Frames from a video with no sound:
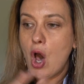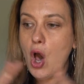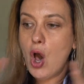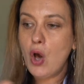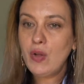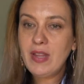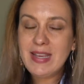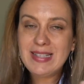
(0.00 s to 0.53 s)

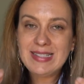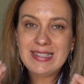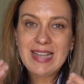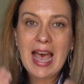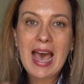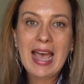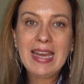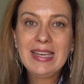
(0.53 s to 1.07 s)
all these
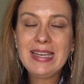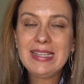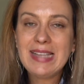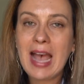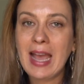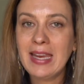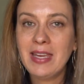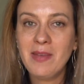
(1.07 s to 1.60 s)
tiny,
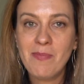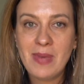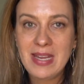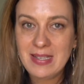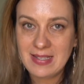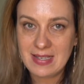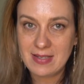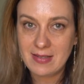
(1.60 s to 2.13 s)
tiny
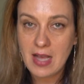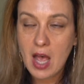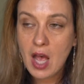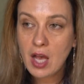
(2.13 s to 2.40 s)
pieces